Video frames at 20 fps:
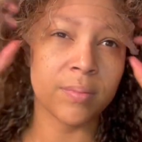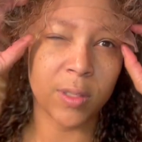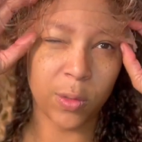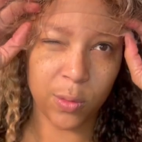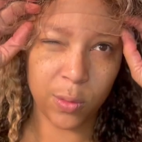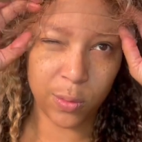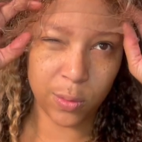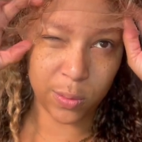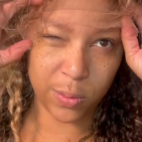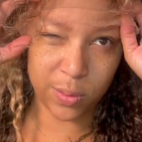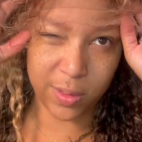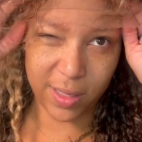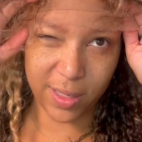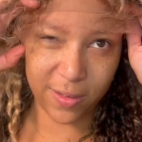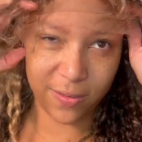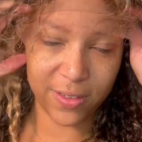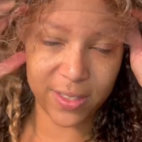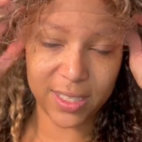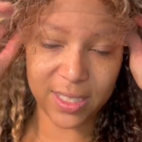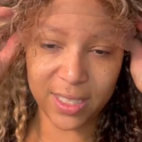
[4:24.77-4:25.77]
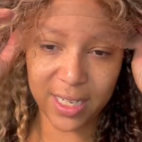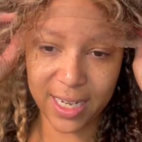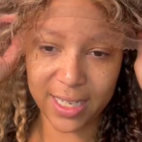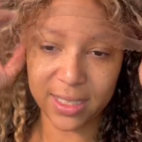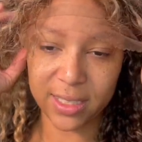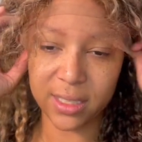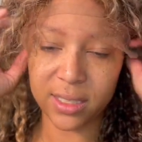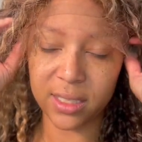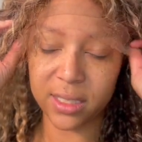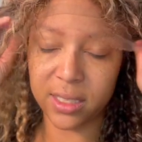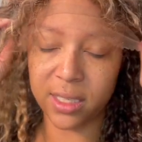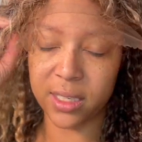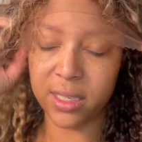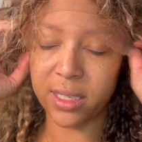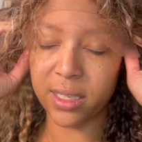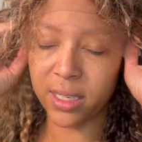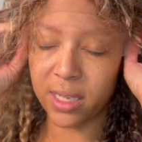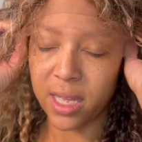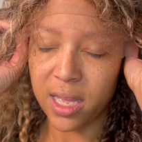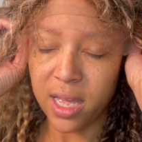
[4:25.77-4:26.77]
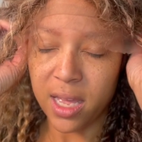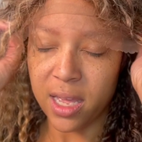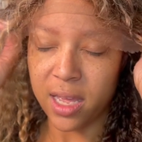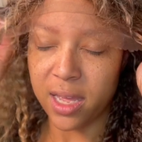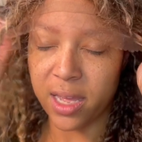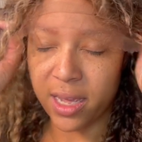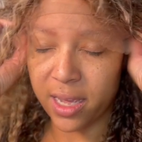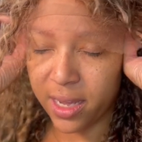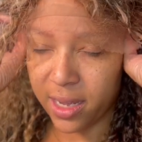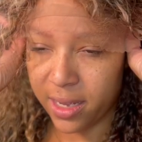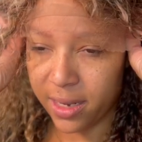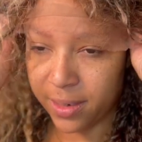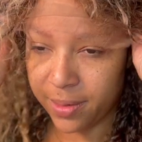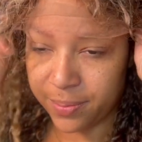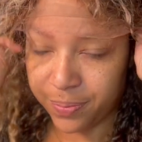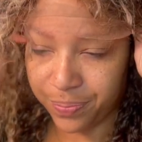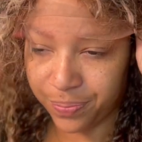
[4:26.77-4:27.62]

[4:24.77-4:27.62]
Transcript: Ooh, it fits nice and snug. And